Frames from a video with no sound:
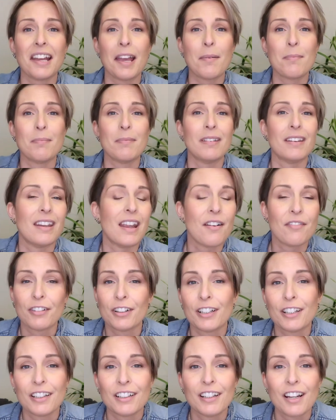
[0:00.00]
am
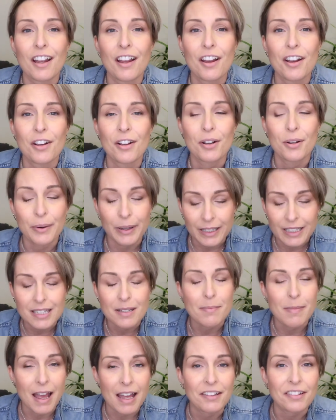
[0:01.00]
never going
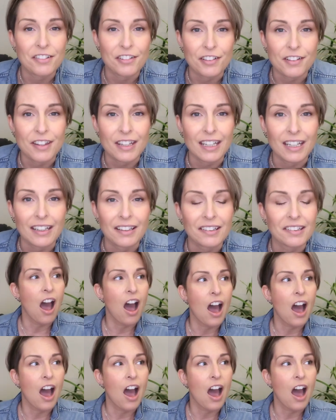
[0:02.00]
to master these.